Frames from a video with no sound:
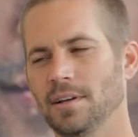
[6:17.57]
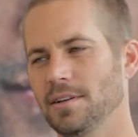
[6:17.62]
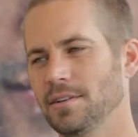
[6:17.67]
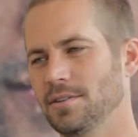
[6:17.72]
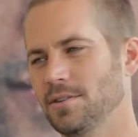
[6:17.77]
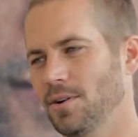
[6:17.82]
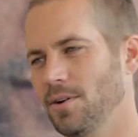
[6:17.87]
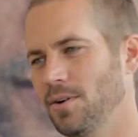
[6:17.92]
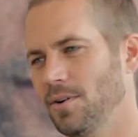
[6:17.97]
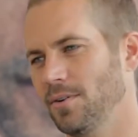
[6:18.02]

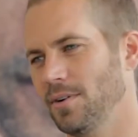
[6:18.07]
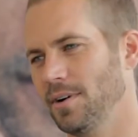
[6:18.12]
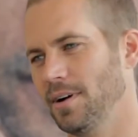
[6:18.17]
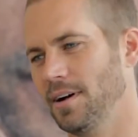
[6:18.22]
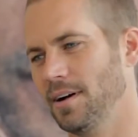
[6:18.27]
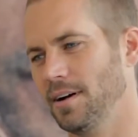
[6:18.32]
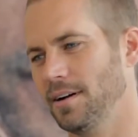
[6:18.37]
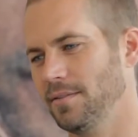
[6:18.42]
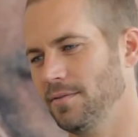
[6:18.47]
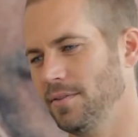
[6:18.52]

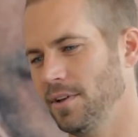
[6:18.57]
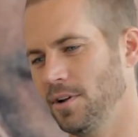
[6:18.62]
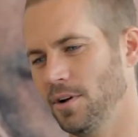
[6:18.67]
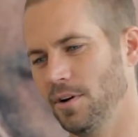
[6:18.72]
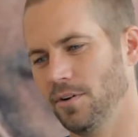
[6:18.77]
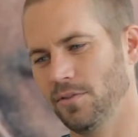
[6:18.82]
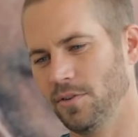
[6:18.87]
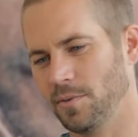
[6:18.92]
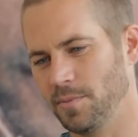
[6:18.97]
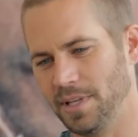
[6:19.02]
So,
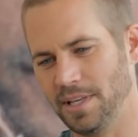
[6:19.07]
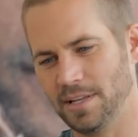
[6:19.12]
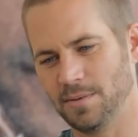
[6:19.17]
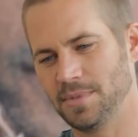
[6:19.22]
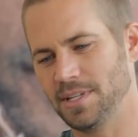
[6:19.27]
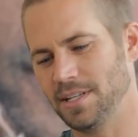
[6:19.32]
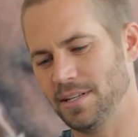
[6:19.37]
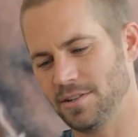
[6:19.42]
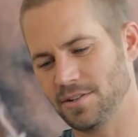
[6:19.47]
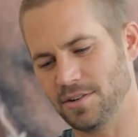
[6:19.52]
from
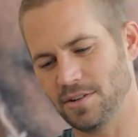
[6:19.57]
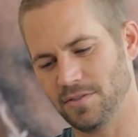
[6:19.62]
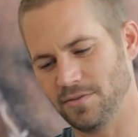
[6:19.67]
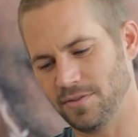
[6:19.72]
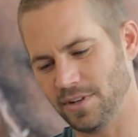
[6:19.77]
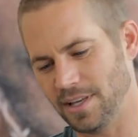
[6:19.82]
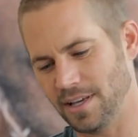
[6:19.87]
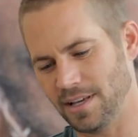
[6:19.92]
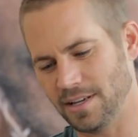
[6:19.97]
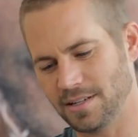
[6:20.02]
EMT
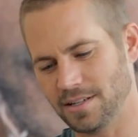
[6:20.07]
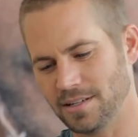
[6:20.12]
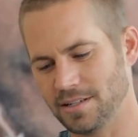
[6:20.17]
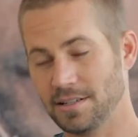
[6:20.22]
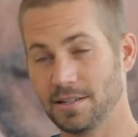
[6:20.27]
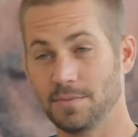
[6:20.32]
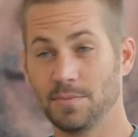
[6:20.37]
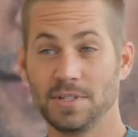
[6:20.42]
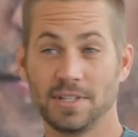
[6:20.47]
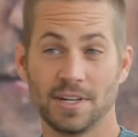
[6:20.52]
certification
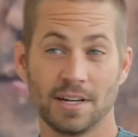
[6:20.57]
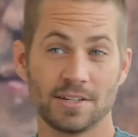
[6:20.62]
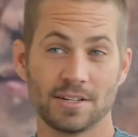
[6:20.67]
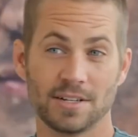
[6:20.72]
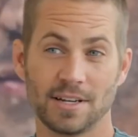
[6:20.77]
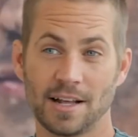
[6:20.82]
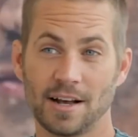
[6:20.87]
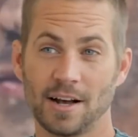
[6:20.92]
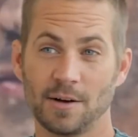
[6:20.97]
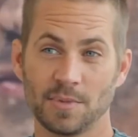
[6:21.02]
to
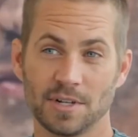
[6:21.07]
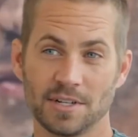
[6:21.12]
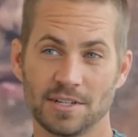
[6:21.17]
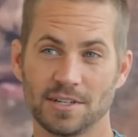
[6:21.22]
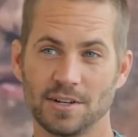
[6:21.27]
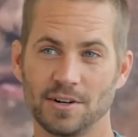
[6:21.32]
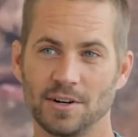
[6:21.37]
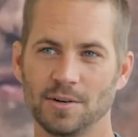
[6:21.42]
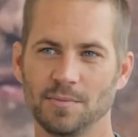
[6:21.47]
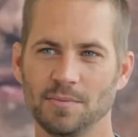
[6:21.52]
potentially now I'm
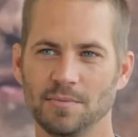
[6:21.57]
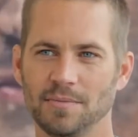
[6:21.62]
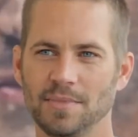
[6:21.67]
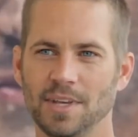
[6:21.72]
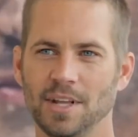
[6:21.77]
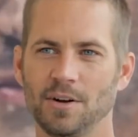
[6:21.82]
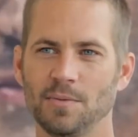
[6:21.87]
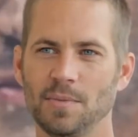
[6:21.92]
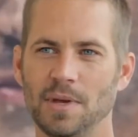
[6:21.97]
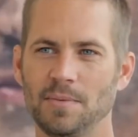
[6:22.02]
considering,
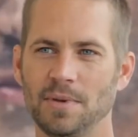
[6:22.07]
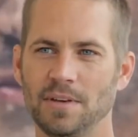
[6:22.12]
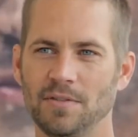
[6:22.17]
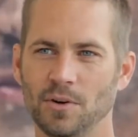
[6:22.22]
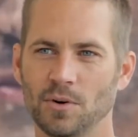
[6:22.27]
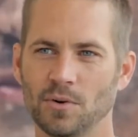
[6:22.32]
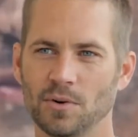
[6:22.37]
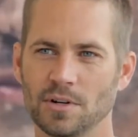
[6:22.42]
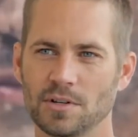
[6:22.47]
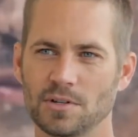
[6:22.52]
maybe
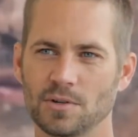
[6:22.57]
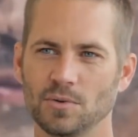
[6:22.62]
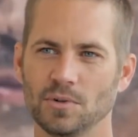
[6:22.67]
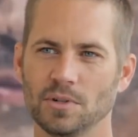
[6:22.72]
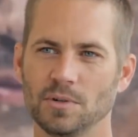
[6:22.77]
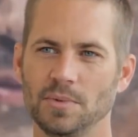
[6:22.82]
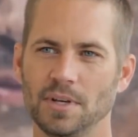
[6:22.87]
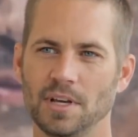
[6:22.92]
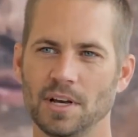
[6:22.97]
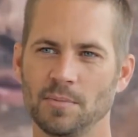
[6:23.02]
even going to
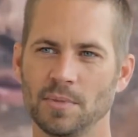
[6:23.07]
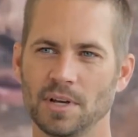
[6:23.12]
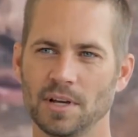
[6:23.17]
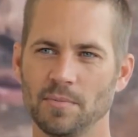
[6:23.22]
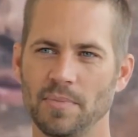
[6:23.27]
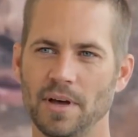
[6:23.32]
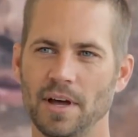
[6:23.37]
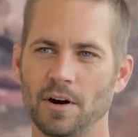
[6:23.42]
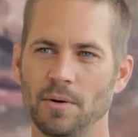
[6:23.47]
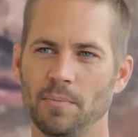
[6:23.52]
school to becoming
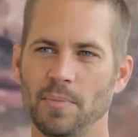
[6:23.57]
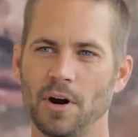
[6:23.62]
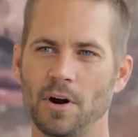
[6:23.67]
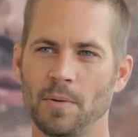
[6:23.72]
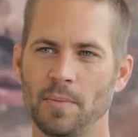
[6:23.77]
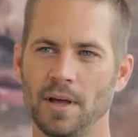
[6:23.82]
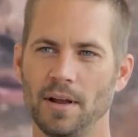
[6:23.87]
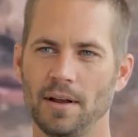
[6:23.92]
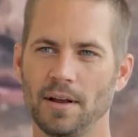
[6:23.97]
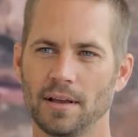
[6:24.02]
a
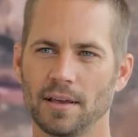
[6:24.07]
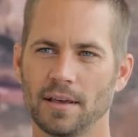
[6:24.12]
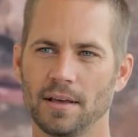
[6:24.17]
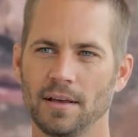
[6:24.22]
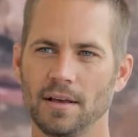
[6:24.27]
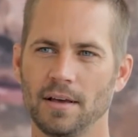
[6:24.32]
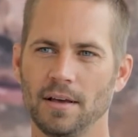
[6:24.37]
paramedic,